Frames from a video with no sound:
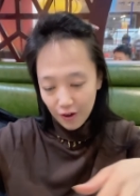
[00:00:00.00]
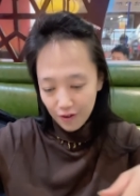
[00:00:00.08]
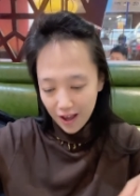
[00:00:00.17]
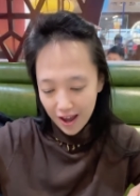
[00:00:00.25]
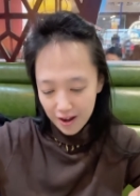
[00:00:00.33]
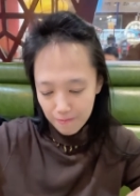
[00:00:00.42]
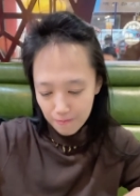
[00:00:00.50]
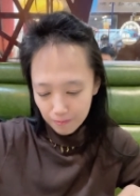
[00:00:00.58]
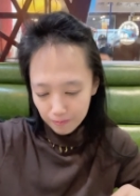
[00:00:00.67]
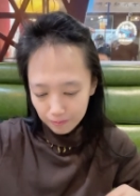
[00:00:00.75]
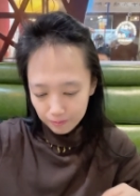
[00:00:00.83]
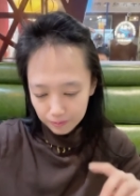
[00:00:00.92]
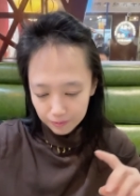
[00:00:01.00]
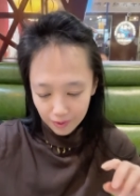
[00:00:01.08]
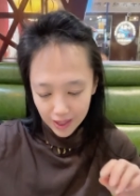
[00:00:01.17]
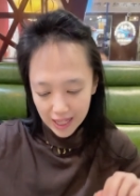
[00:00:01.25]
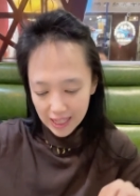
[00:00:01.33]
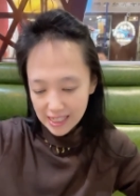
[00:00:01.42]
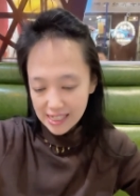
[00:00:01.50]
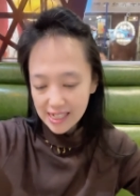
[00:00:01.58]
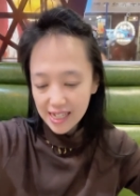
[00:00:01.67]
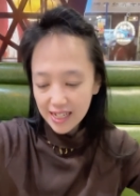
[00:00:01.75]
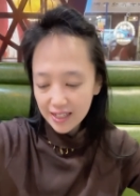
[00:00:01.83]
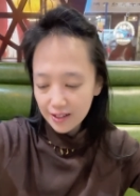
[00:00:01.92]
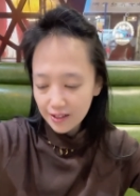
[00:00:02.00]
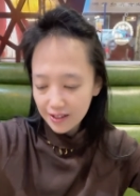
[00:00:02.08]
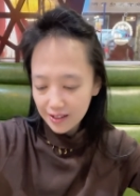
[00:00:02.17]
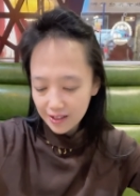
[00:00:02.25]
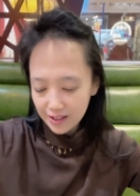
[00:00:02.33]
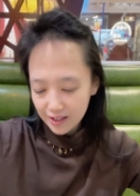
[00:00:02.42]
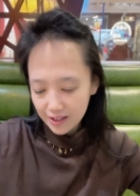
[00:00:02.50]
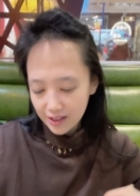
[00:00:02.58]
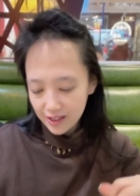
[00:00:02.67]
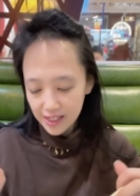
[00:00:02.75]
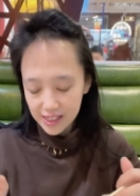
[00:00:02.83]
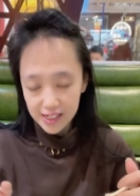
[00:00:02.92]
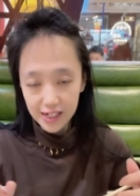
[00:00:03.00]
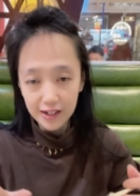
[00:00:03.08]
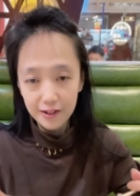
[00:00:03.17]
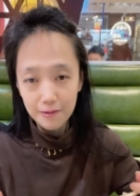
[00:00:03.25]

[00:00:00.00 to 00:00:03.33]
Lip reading: Okay, let's eat. Let's eat.